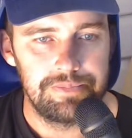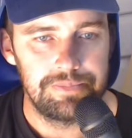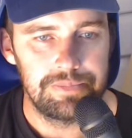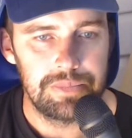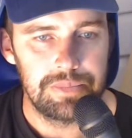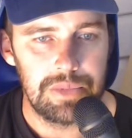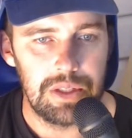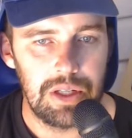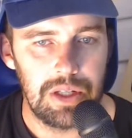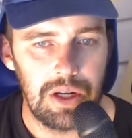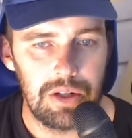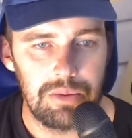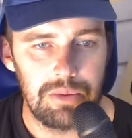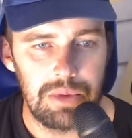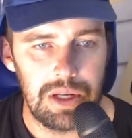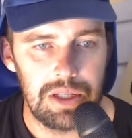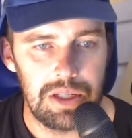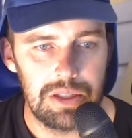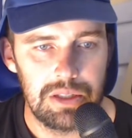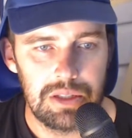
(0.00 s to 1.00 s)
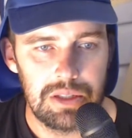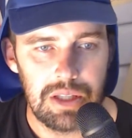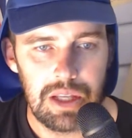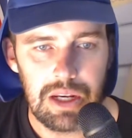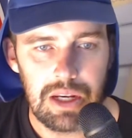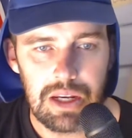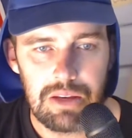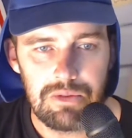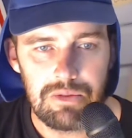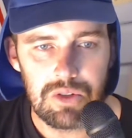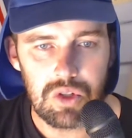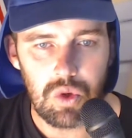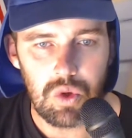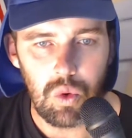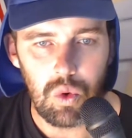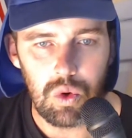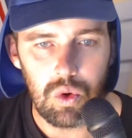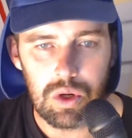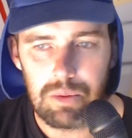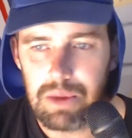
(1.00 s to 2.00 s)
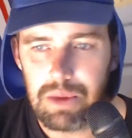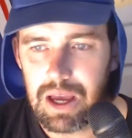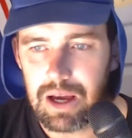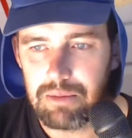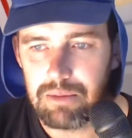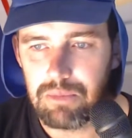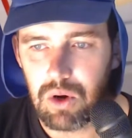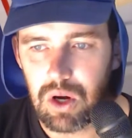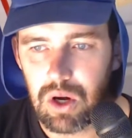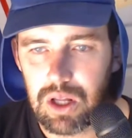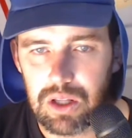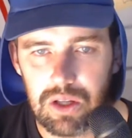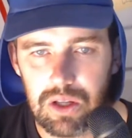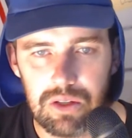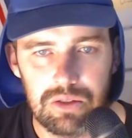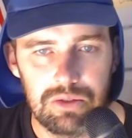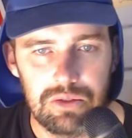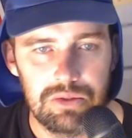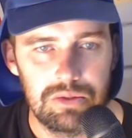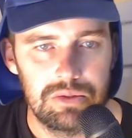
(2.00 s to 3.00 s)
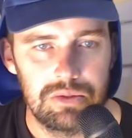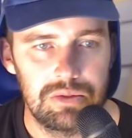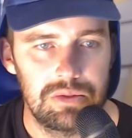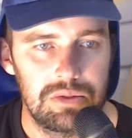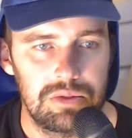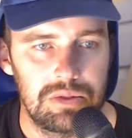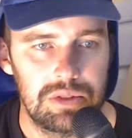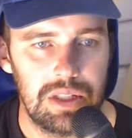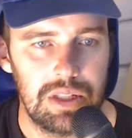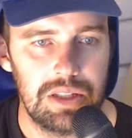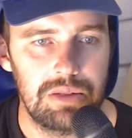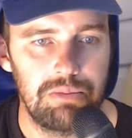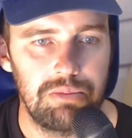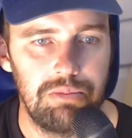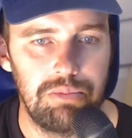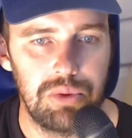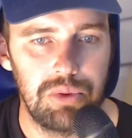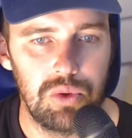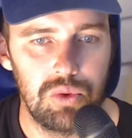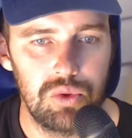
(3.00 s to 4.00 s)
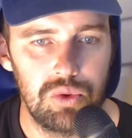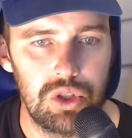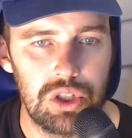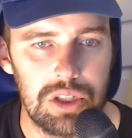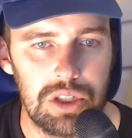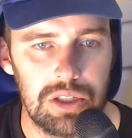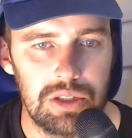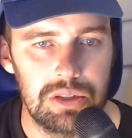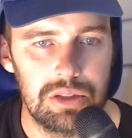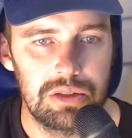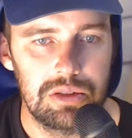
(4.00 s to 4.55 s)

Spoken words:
You know what I mean? They didn't even talk about Milo. That's bullshit.